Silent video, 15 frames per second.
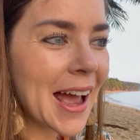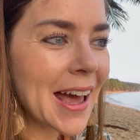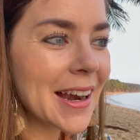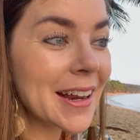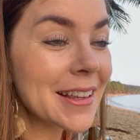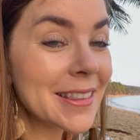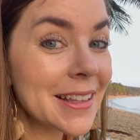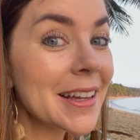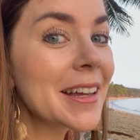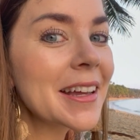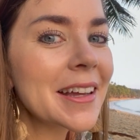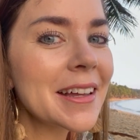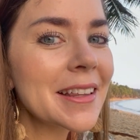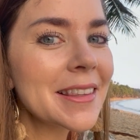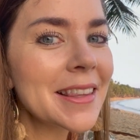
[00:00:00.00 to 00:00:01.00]
And I think
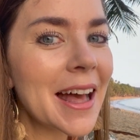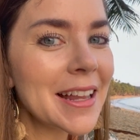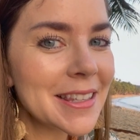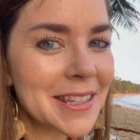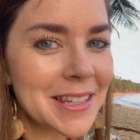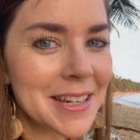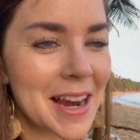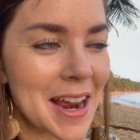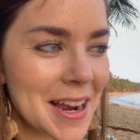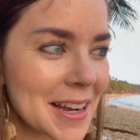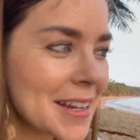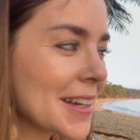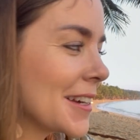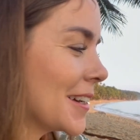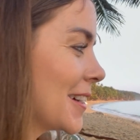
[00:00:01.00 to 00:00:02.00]
that
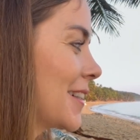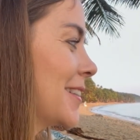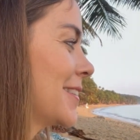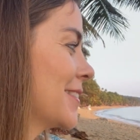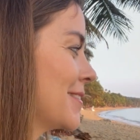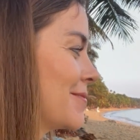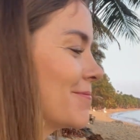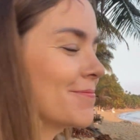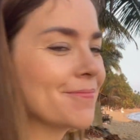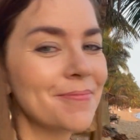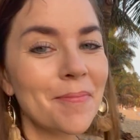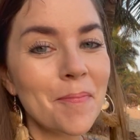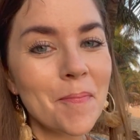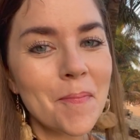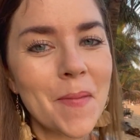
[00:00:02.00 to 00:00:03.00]
snake
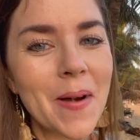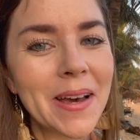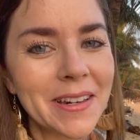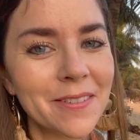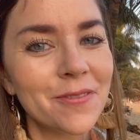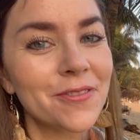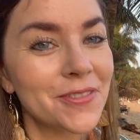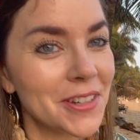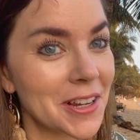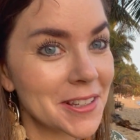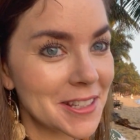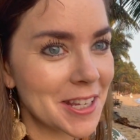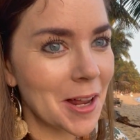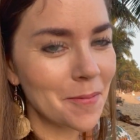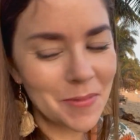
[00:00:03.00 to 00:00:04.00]
might have done
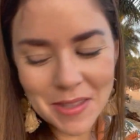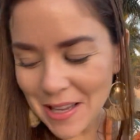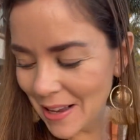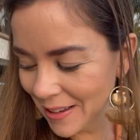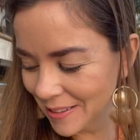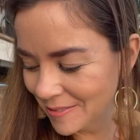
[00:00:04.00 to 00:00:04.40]
something.